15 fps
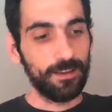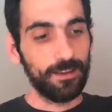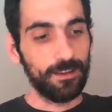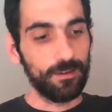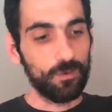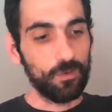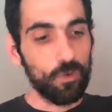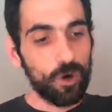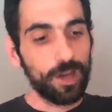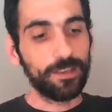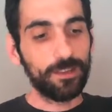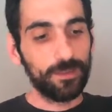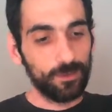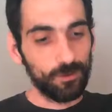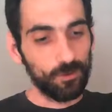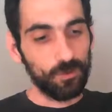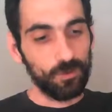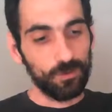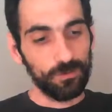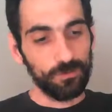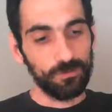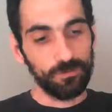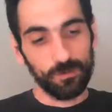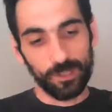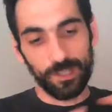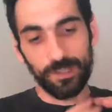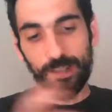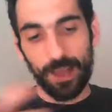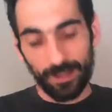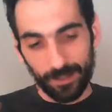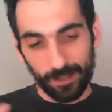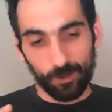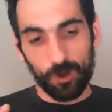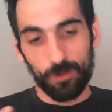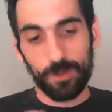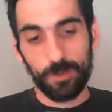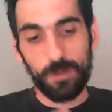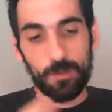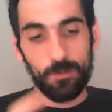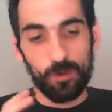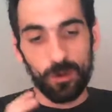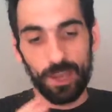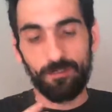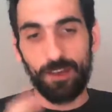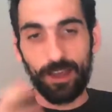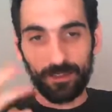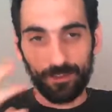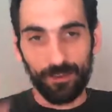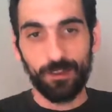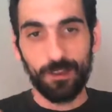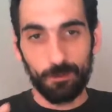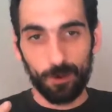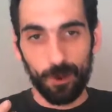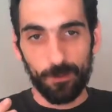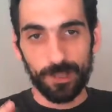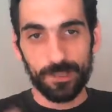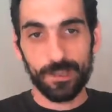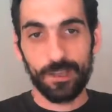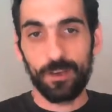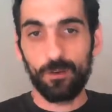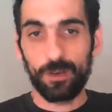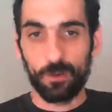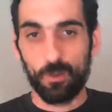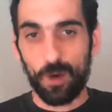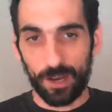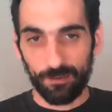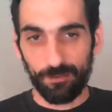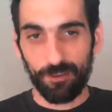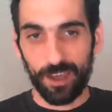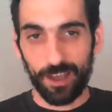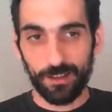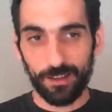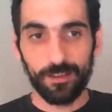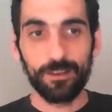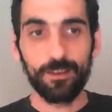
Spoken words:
what in that Git commit, maybe you have like 3 deployments and only one failed.